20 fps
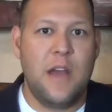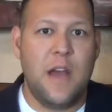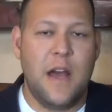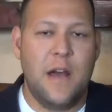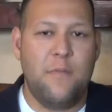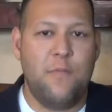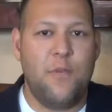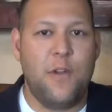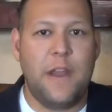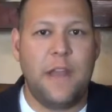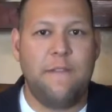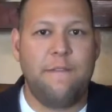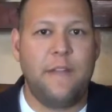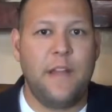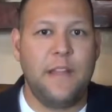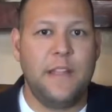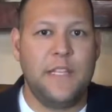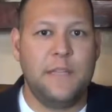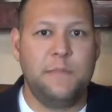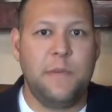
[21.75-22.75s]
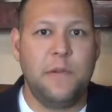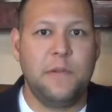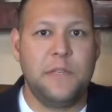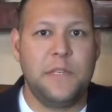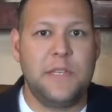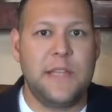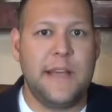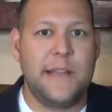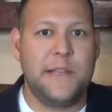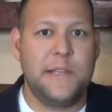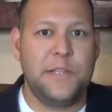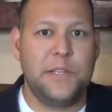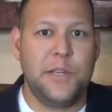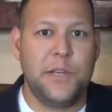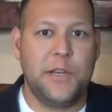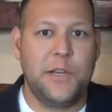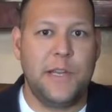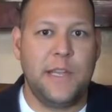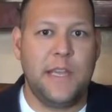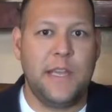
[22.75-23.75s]
When I finally spoke to that
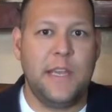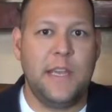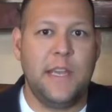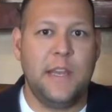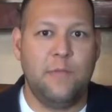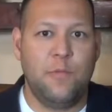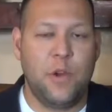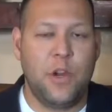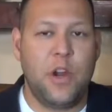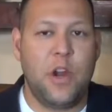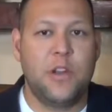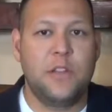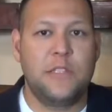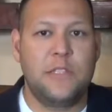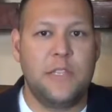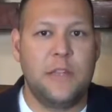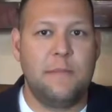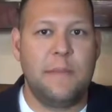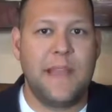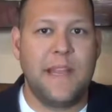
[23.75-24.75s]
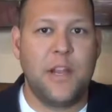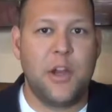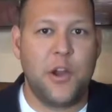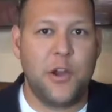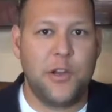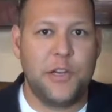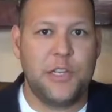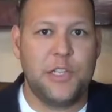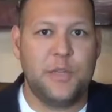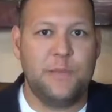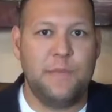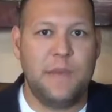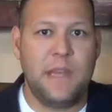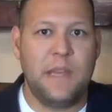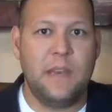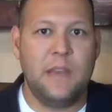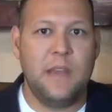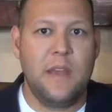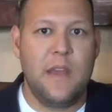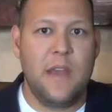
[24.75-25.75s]
attorney in regards to my
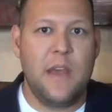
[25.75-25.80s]
garnishment